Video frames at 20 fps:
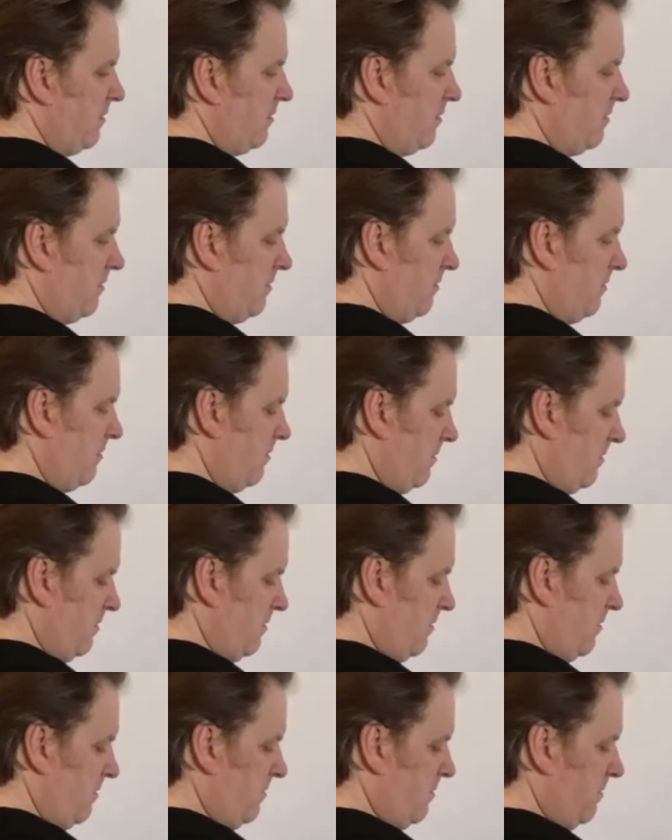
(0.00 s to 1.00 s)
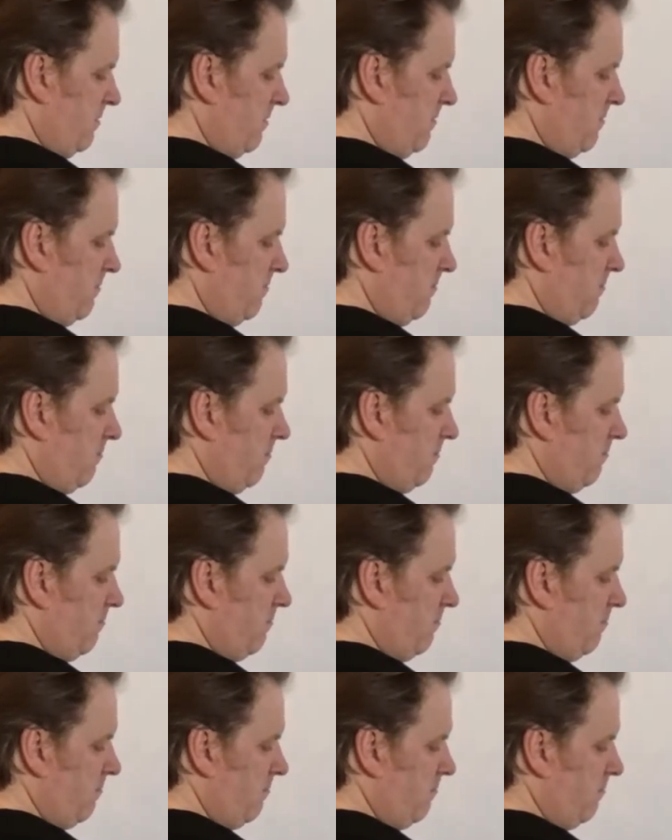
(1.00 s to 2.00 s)

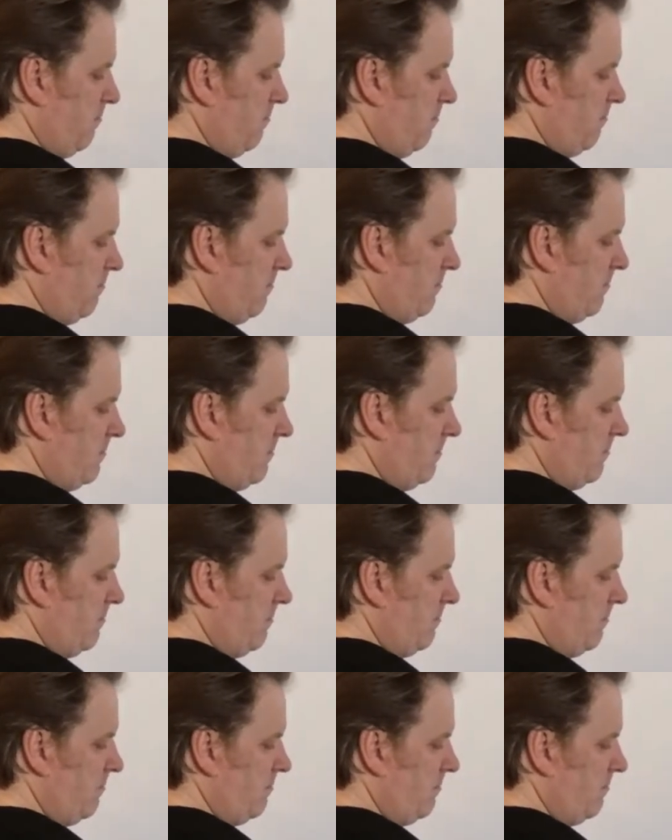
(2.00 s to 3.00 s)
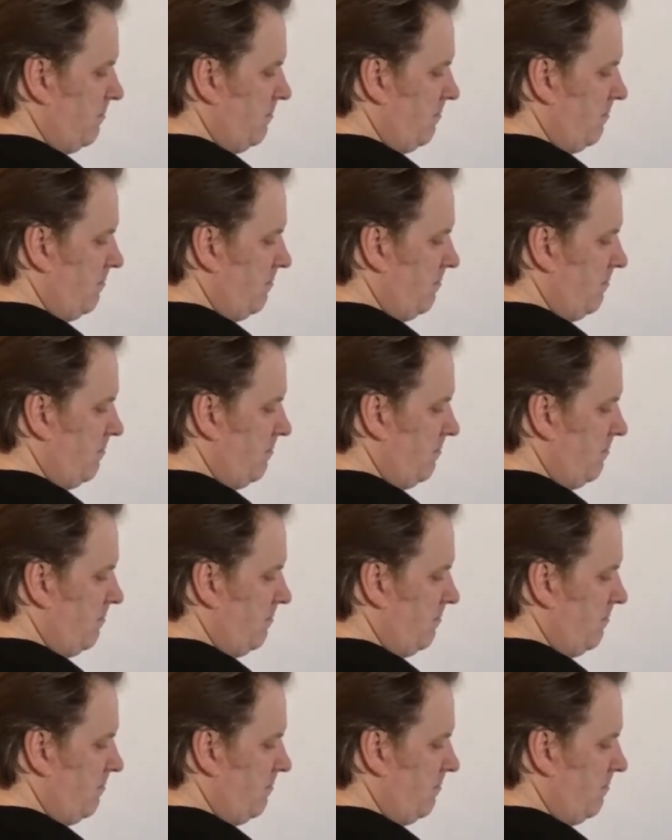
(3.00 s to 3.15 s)
No one is speaking in this clip.